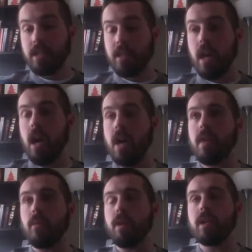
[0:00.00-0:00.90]
and
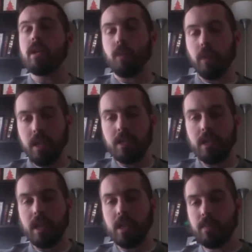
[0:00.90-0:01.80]
then when it is released,
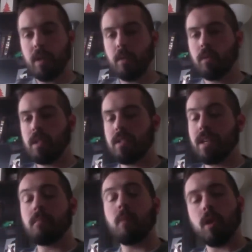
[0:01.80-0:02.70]
again, it's being released
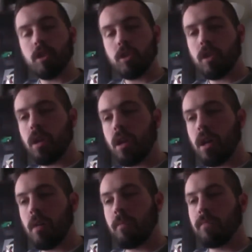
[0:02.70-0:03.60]
in March,
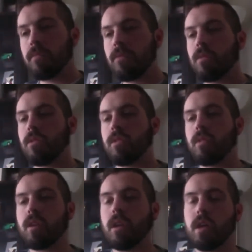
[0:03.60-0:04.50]
March
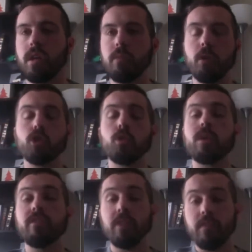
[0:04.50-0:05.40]

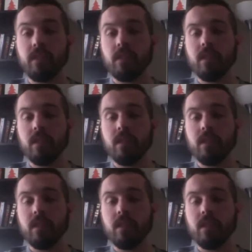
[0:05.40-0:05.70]
25th.